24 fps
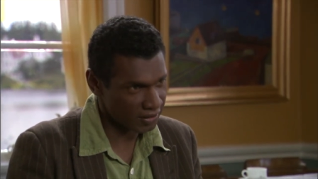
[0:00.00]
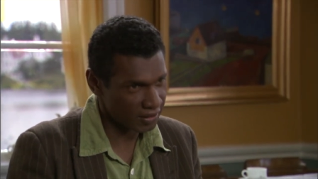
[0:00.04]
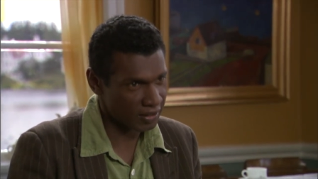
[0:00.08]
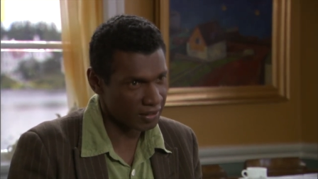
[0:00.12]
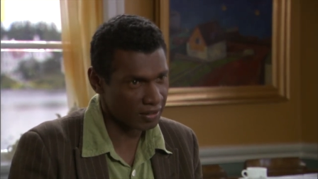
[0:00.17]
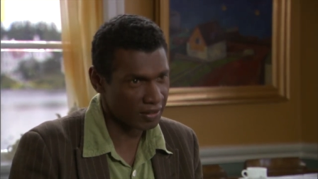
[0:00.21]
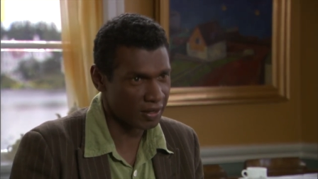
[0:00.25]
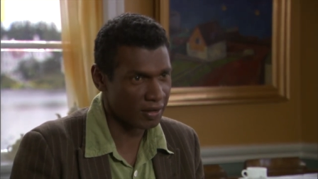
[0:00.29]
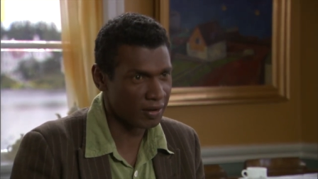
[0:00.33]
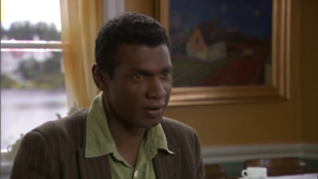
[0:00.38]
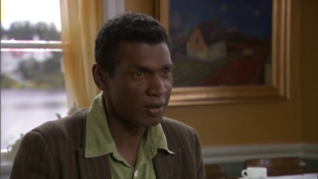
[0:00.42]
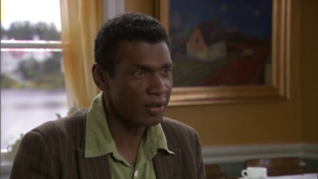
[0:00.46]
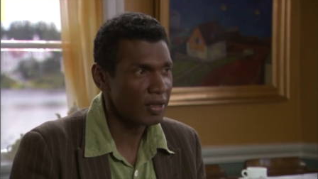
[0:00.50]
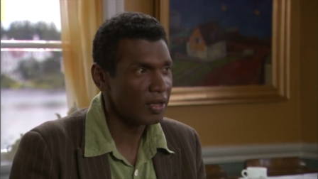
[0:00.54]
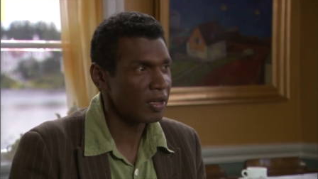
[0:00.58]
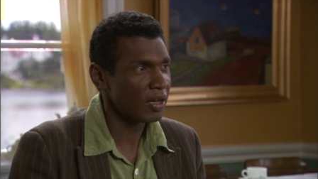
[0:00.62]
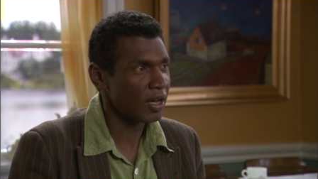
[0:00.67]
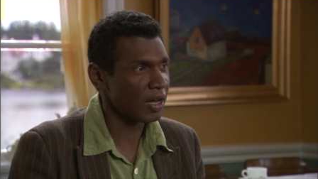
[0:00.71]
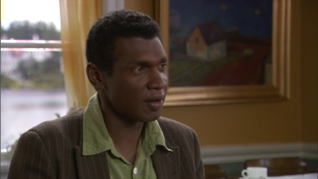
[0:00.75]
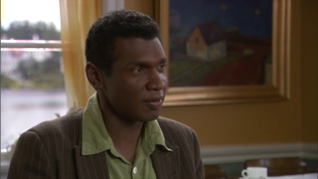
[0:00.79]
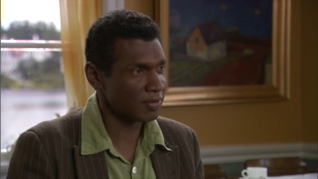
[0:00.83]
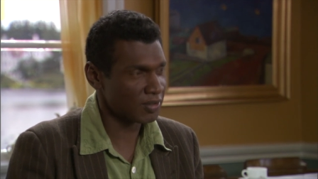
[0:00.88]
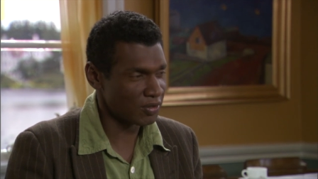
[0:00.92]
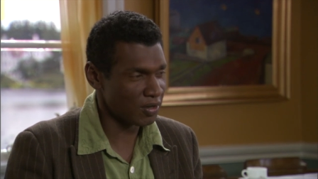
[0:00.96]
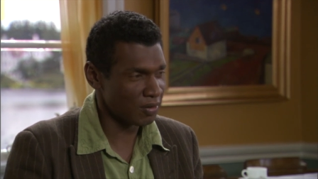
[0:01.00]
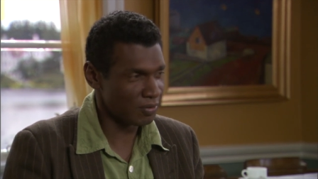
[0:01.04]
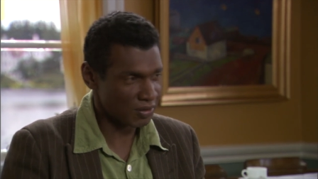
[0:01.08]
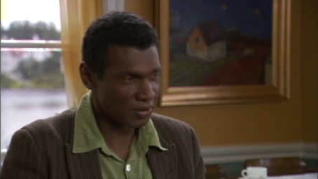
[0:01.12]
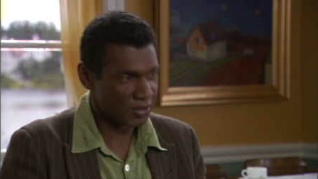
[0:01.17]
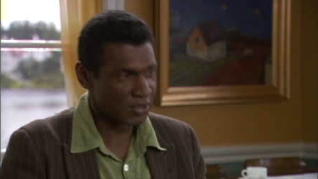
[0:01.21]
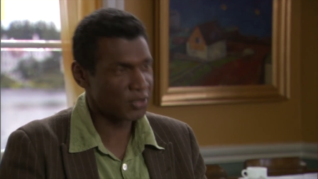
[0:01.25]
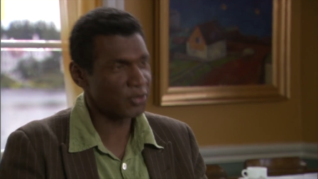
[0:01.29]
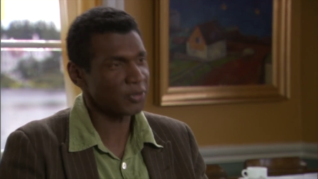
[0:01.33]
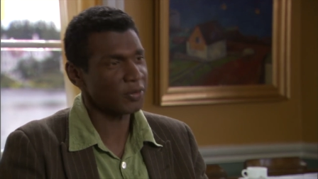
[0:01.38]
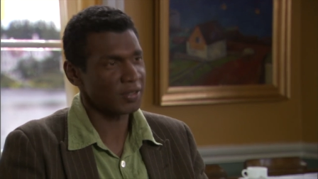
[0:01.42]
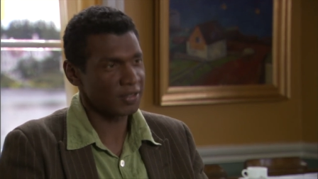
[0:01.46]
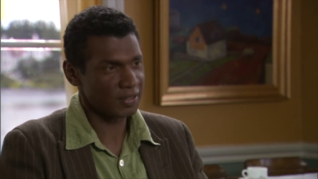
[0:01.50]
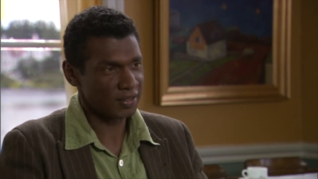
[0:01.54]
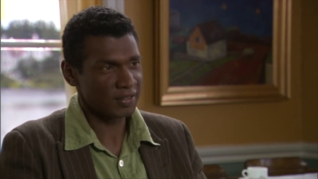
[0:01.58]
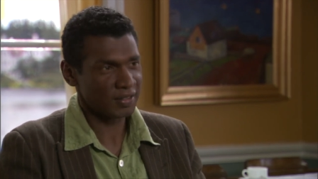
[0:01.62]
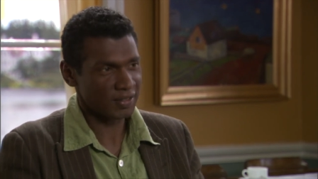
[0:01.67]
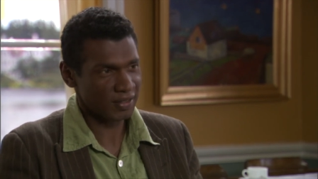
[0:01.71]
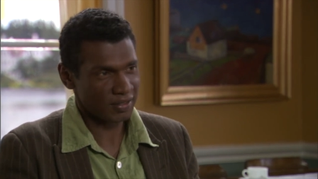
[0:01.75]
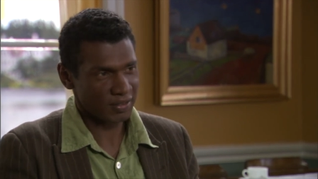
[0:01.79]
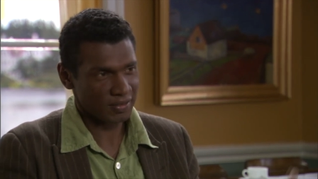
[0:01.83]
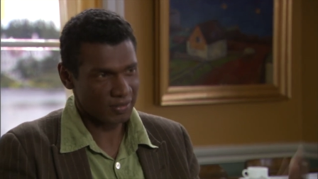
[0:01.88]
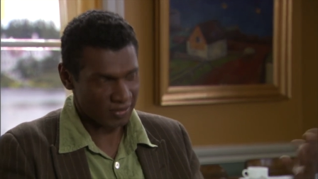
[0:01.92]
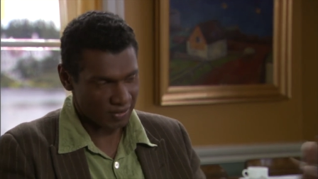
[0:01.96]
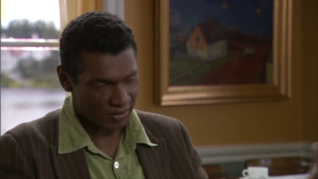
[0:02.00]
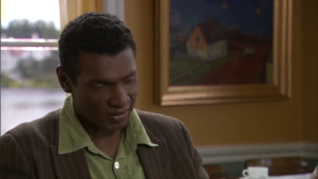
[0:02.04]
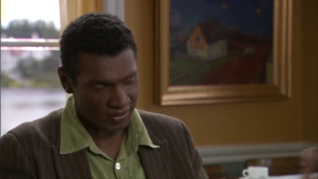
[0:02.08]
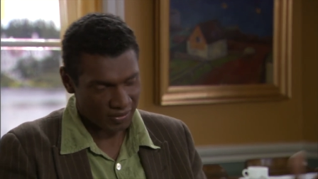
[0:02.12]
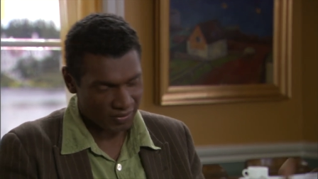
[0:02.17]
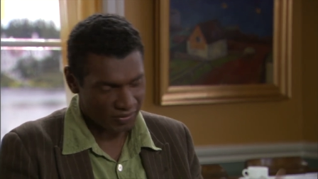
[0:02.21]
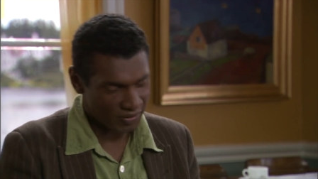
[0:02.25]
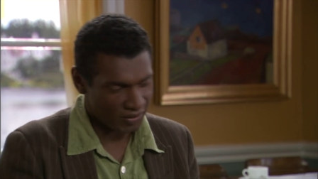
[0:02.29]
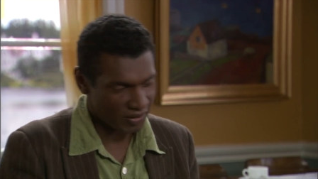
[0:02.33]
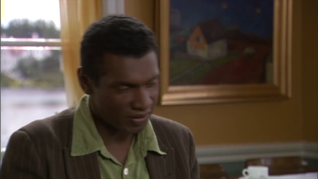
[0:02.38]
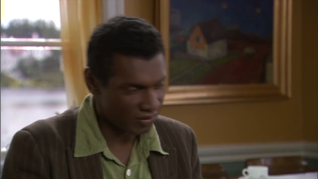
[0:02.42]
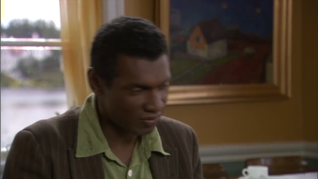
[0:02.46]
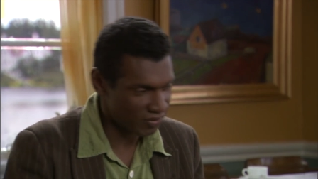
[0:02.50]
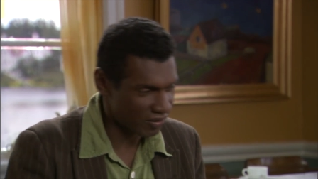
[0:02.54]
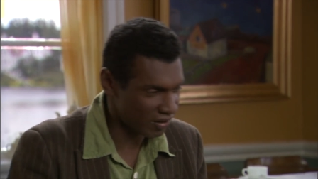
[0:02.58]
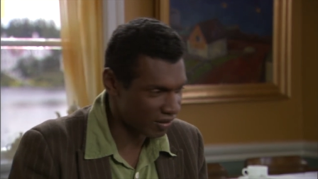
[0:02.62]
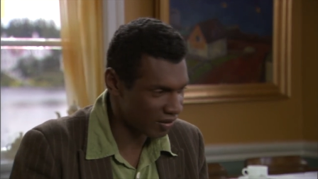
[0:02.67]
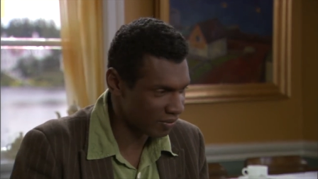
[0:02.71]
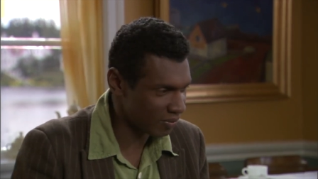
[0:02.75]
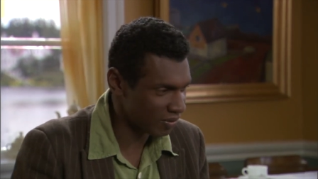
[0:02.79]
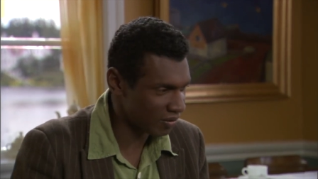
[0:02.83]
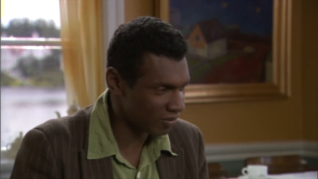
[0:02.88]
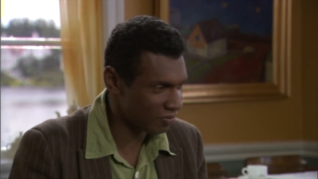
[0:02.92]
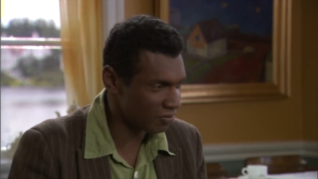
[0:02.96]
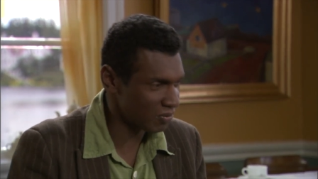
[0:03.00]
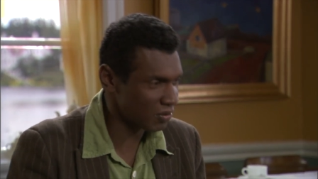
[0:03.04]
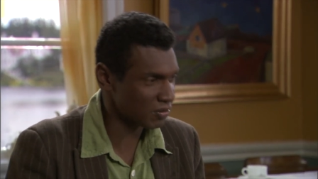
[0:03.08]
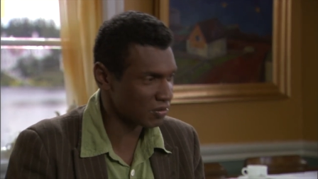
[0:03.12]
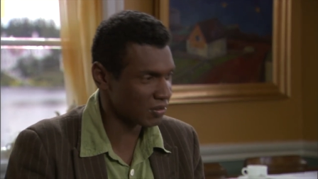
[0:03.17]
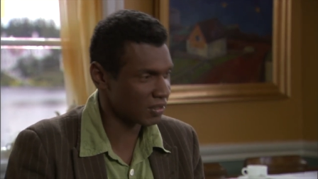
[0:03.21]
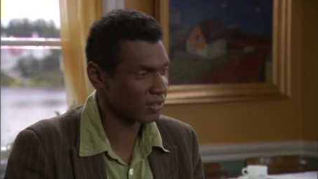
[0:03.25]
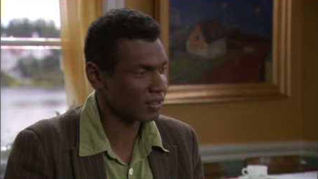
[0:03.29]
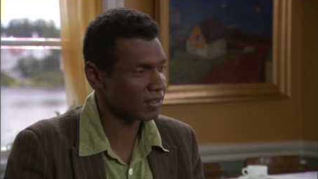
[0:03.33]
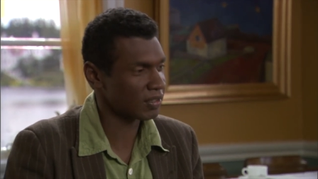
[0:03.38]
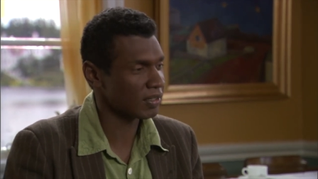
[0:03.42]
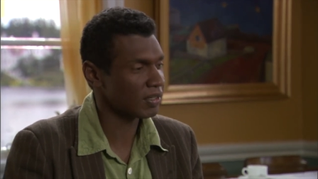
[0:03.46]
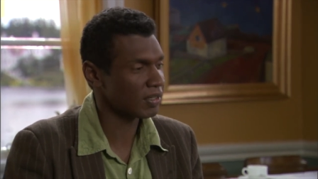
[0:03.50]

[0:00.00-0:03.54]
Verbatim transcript: And uh, um, so I'm a student of, of, um, of music.